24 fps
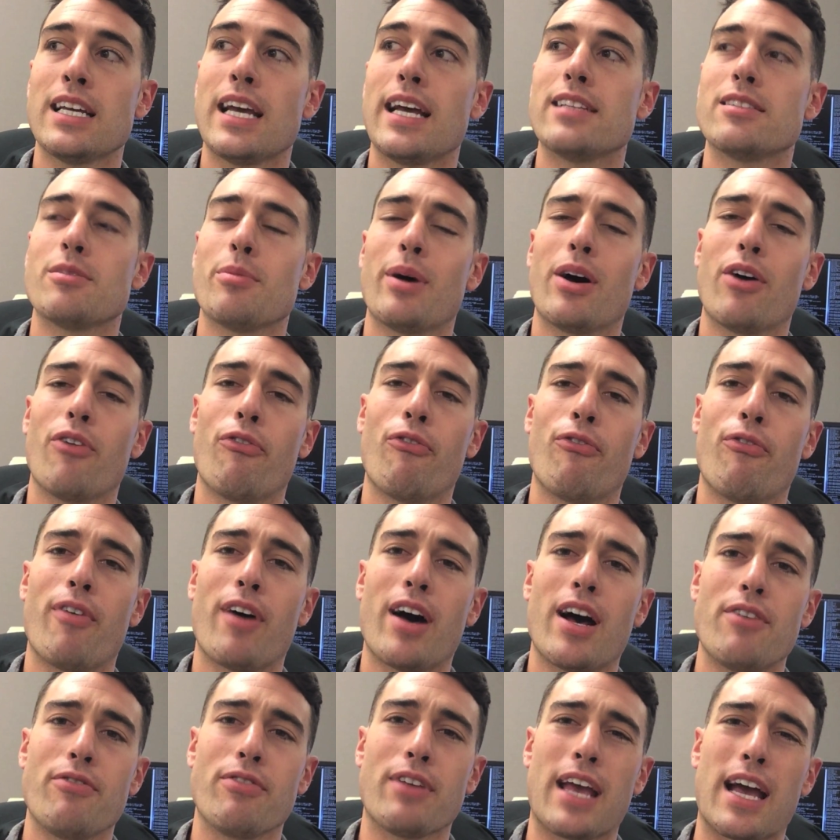It's about
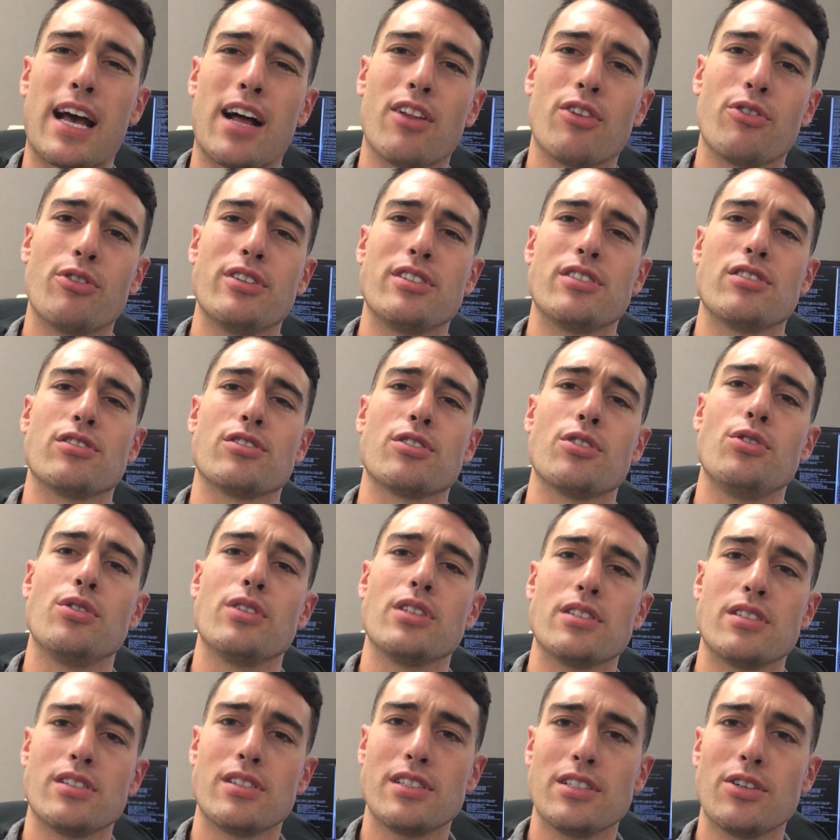5 calories, and so you
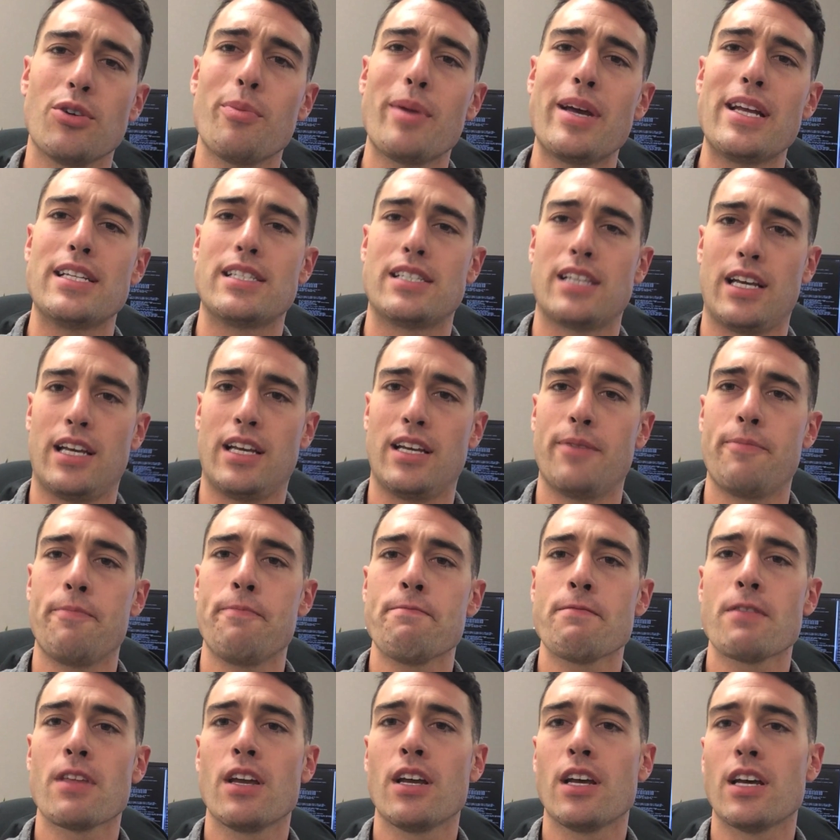can still maintain
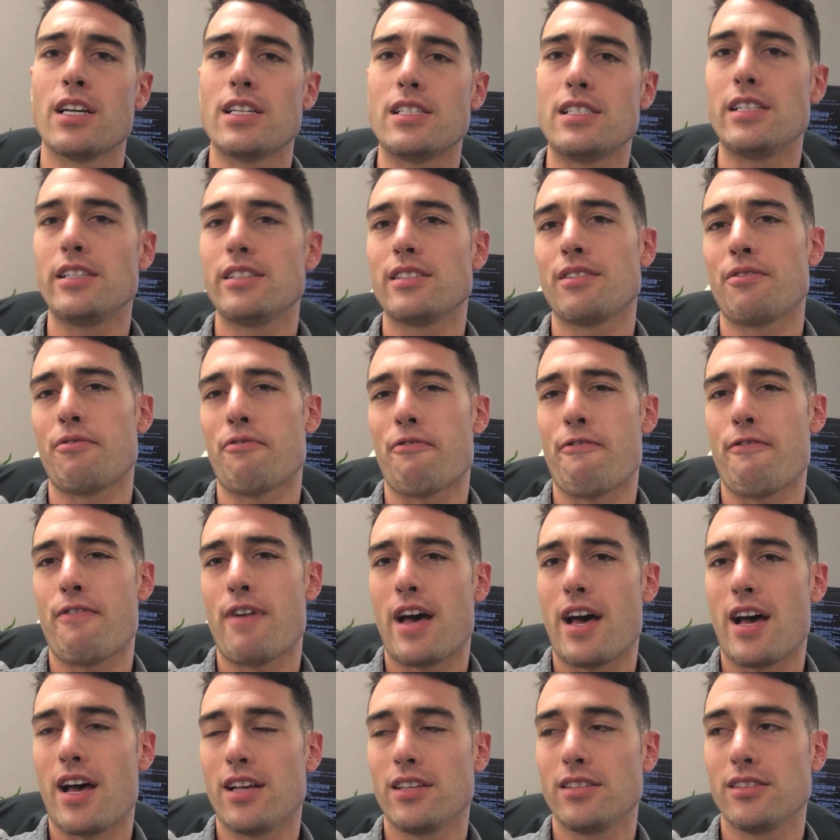a decent
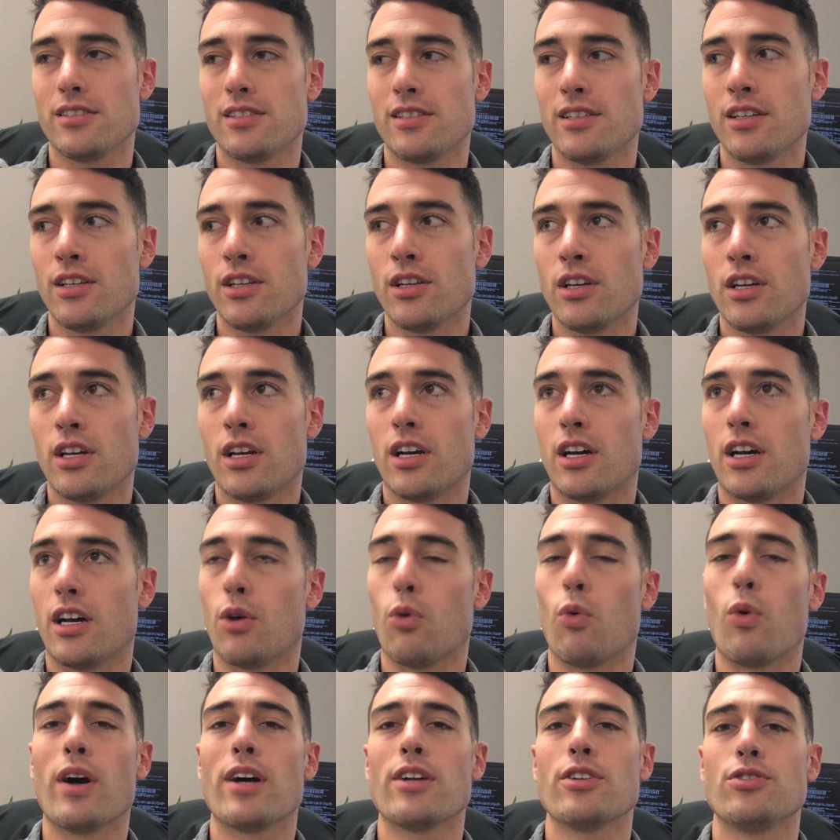fast
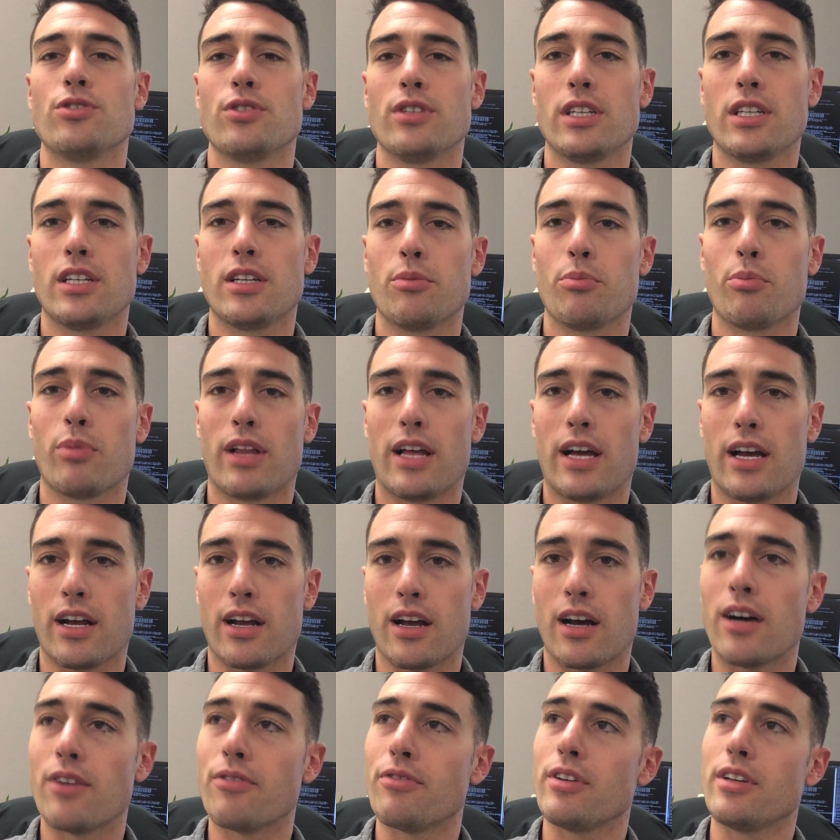while drinking black
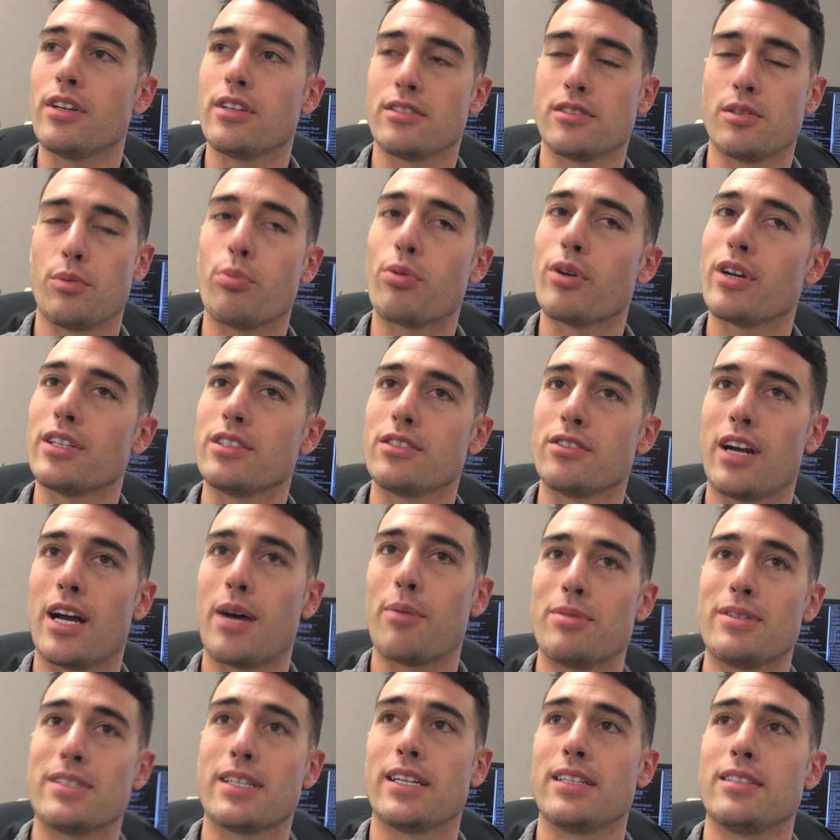coffee to suppress your
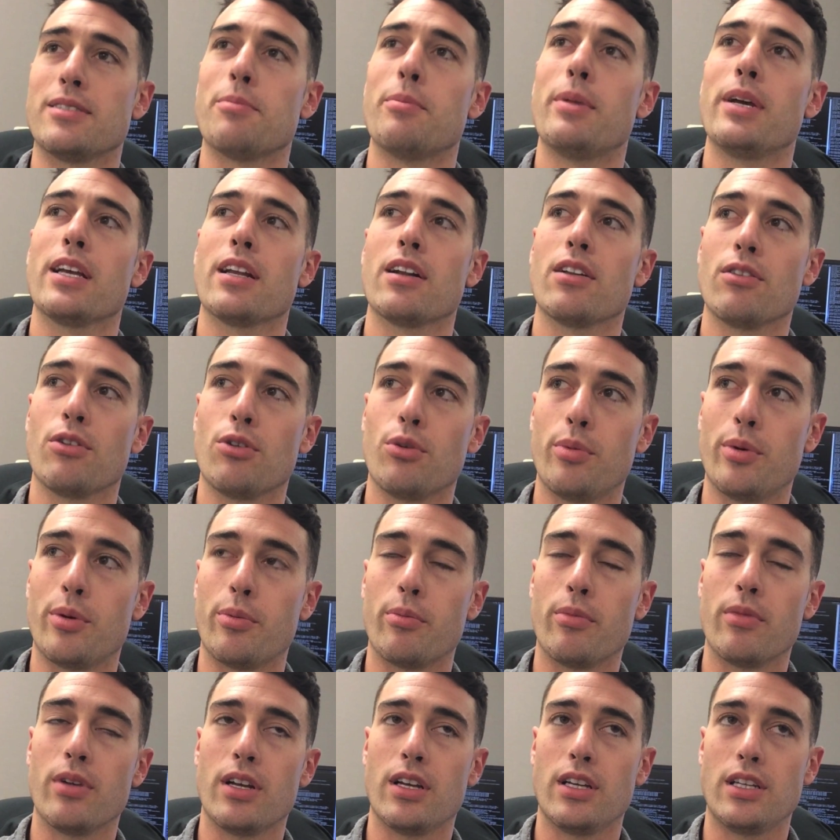appetite, to make it a little bit
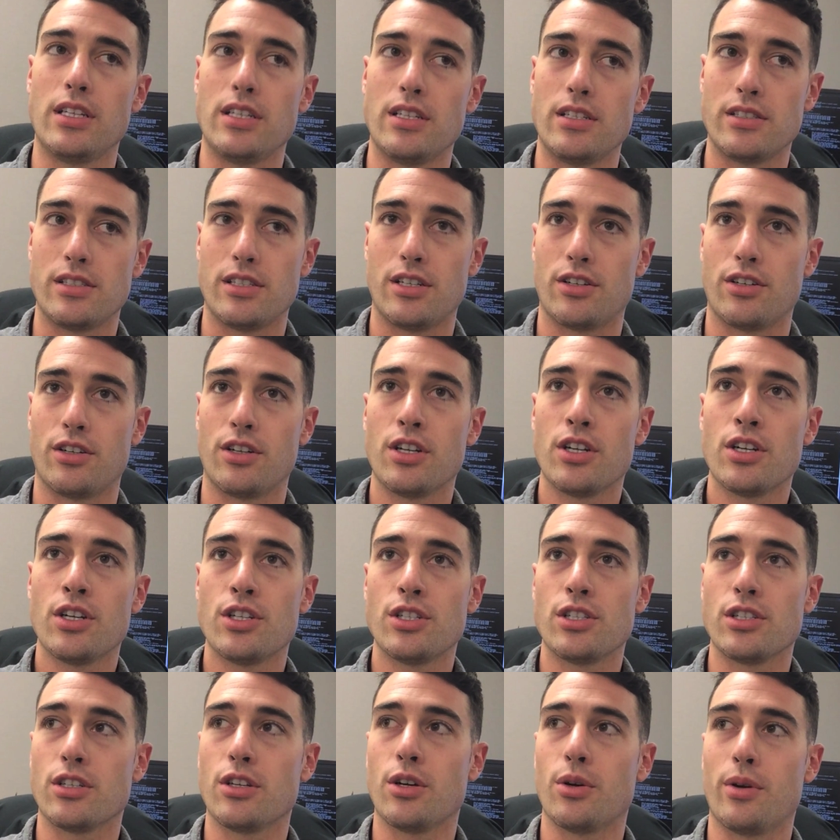easier
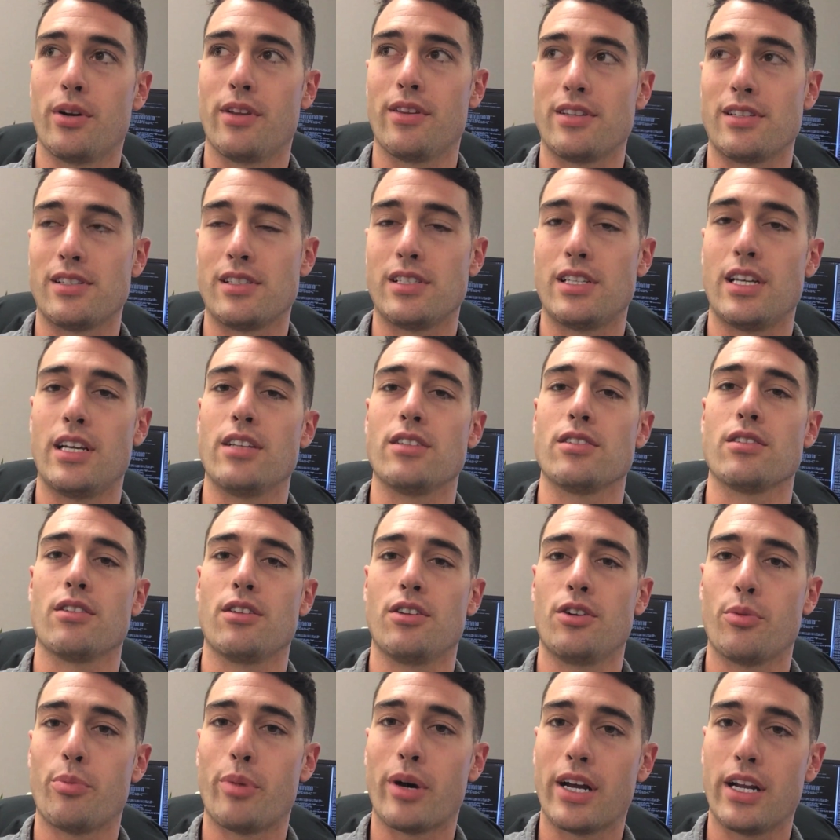to go into this state so
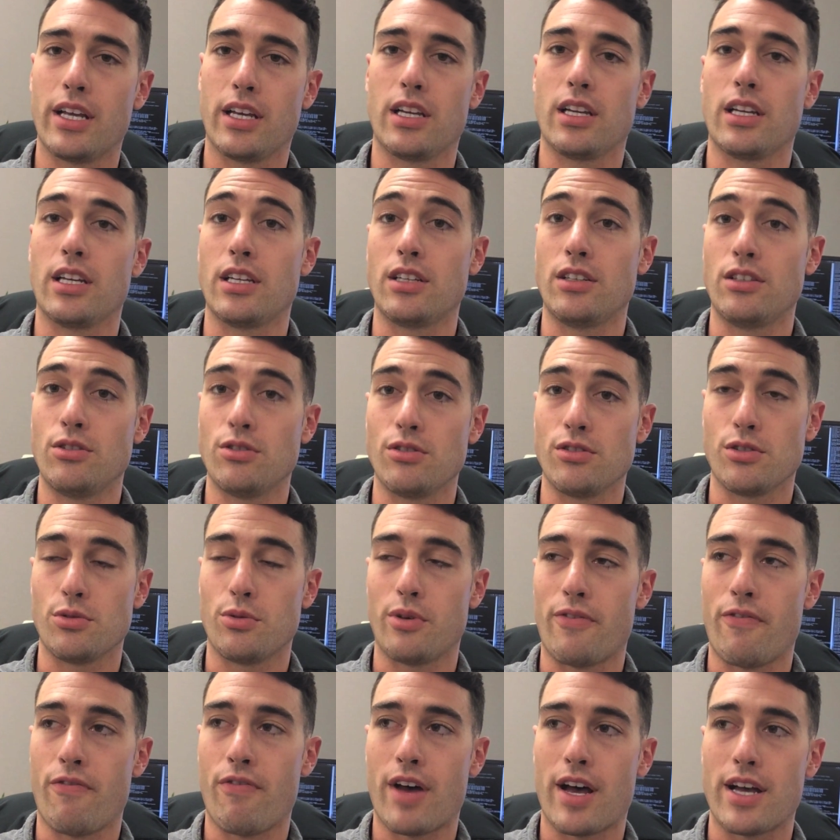that your body can get used to
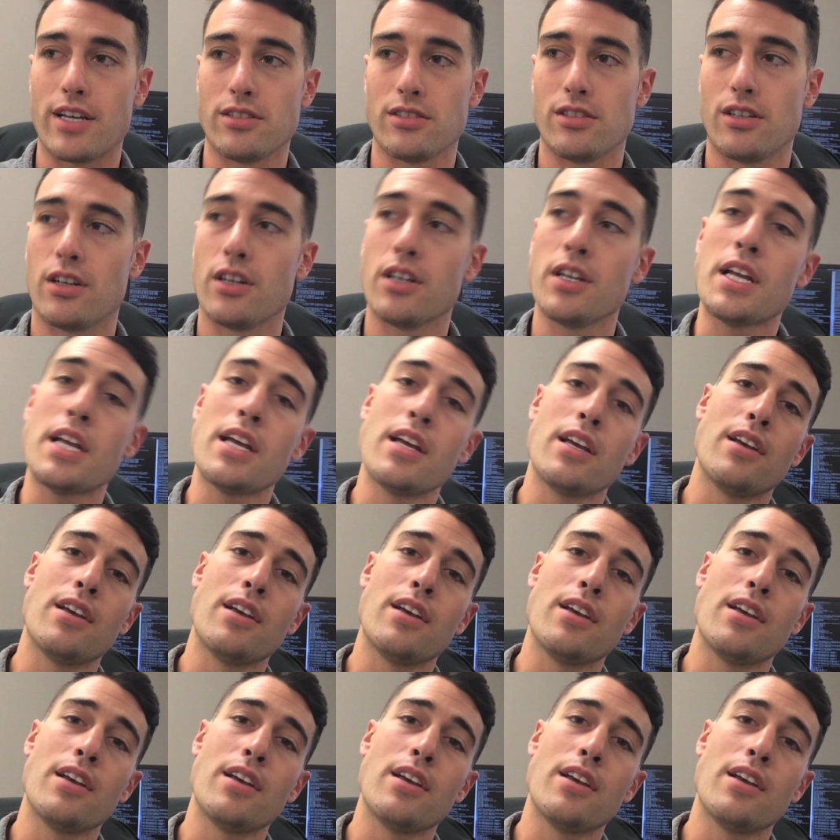it faster.